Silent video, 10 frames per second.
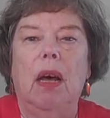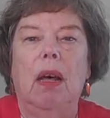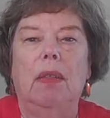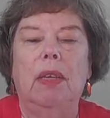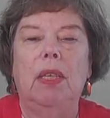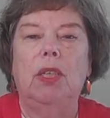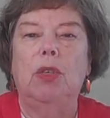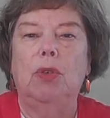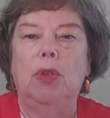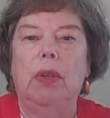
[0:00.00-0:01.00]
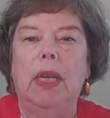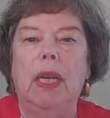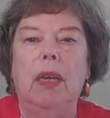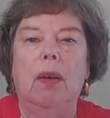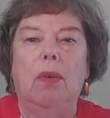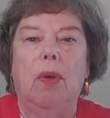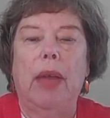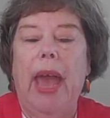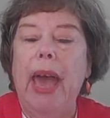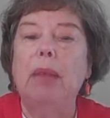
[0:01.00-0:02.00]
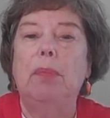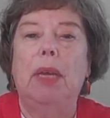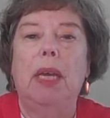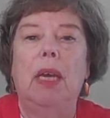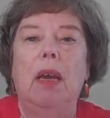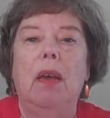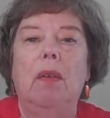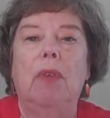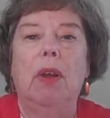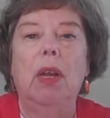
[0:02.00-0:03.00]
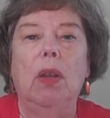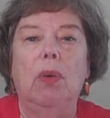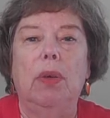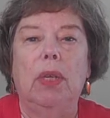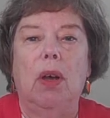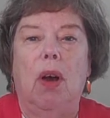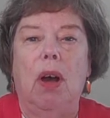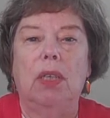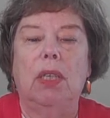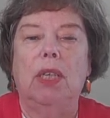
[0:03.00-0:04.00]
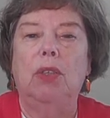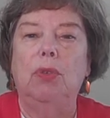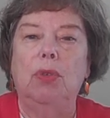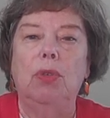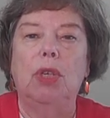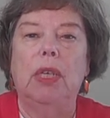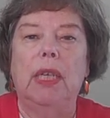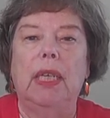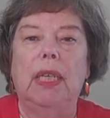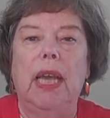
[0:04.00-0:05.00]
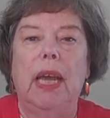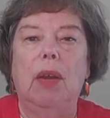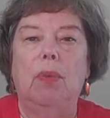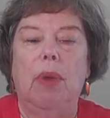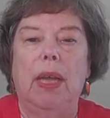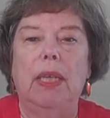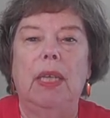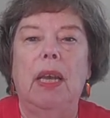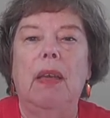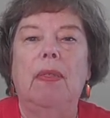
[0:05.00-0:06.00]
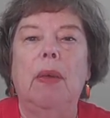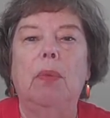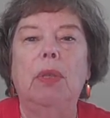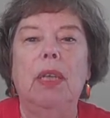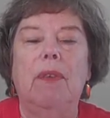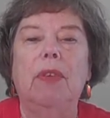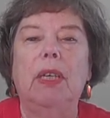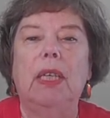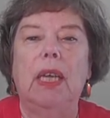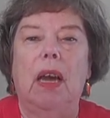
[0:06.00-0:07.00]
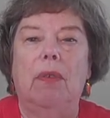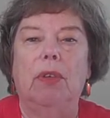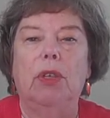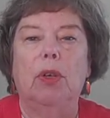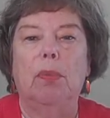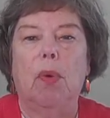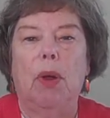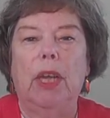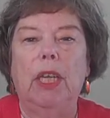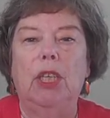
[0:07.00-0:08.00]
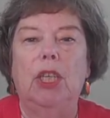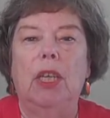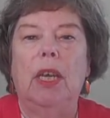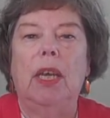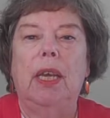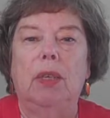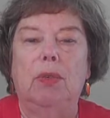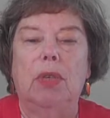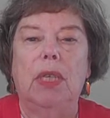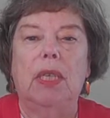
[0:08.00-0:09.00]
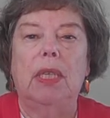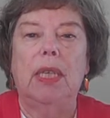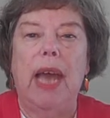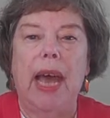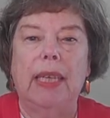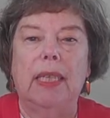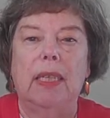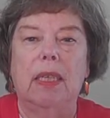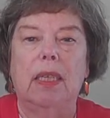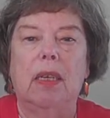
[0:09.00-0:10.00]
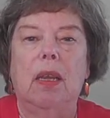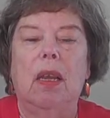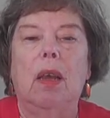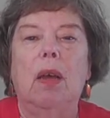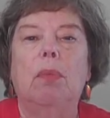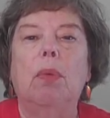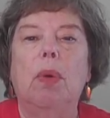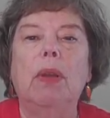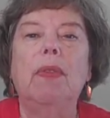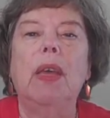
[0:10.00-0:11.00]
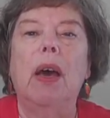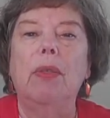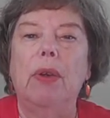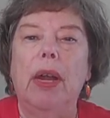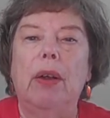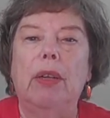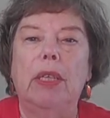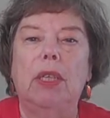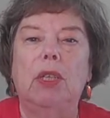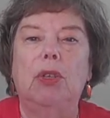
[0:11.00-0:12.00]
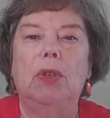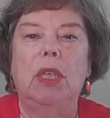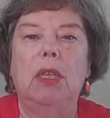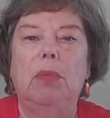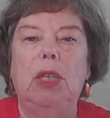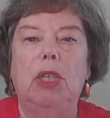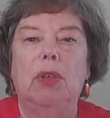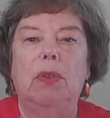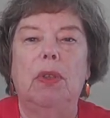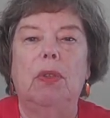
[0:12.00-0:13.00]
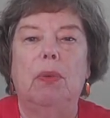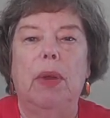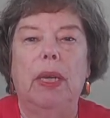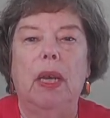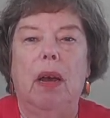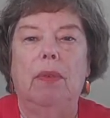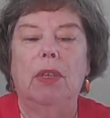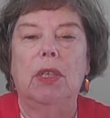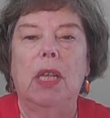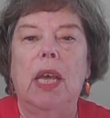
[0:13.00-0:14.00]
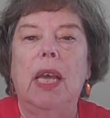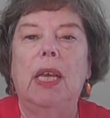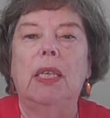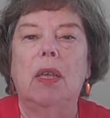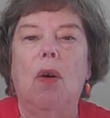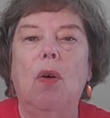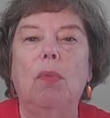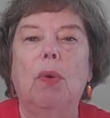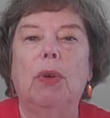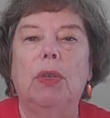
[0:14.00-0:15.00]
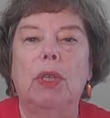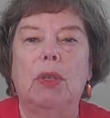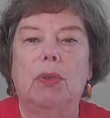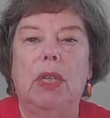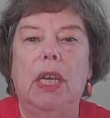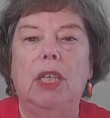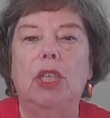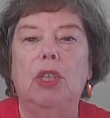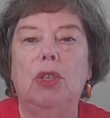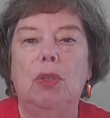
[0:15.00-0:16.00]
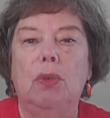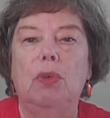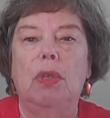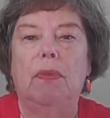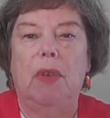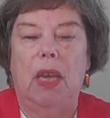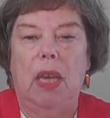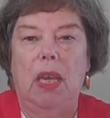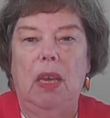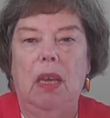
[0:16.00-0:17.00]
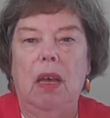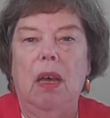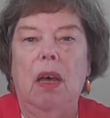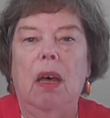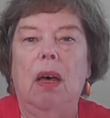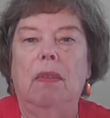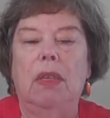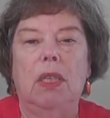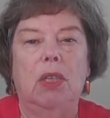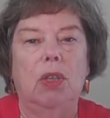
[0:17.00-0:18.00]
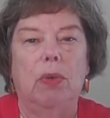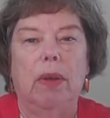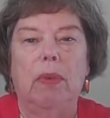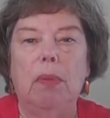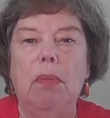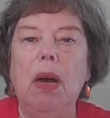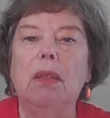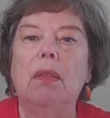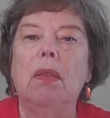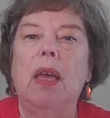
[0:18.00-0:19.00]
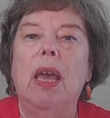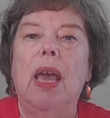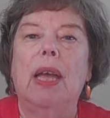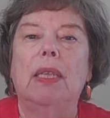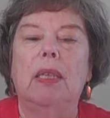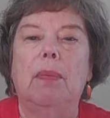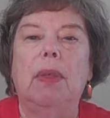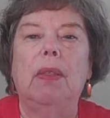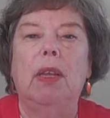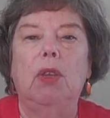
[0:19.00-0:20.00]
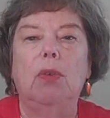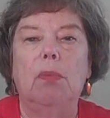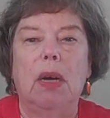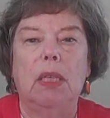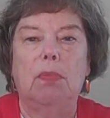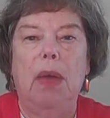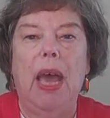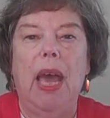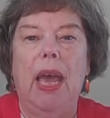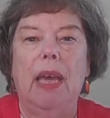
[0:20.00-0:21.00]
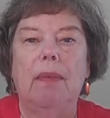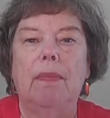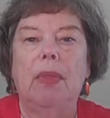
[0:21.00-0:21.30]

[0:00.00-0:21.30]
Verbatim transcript: Uh, these usually or can be very low in cost, and you usually can get a rent that will definitely cover your mortgage, interest, and taxes. But one of the other areas that you need to be sure that the rent covers is the homeowner association dues fee. Uh, this is due every month and something that you must pay.